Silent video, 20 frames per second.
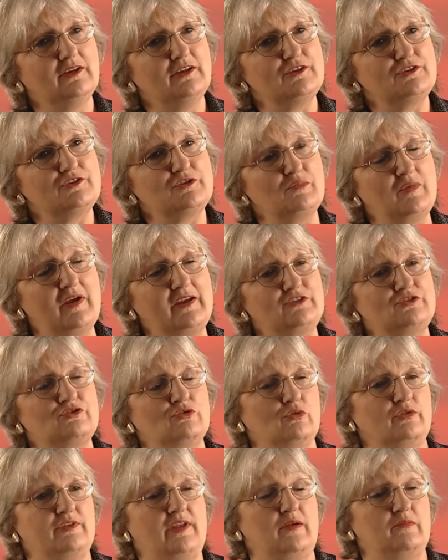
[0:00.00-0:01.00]
to make
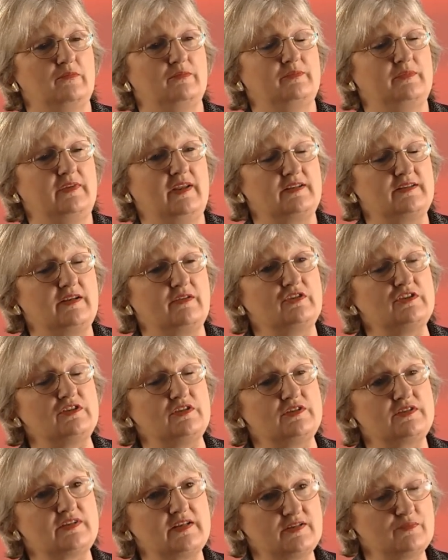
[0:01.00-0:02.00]
sure that that
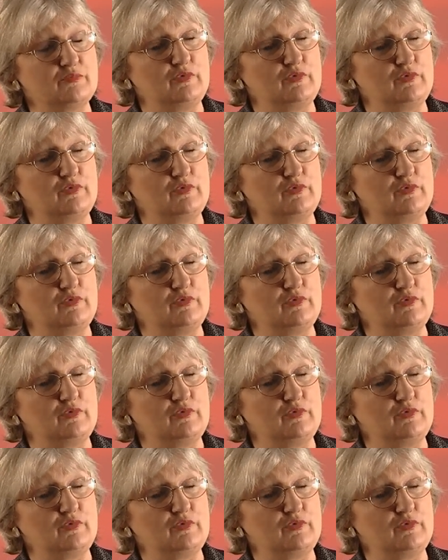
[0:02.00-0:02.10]
evidence is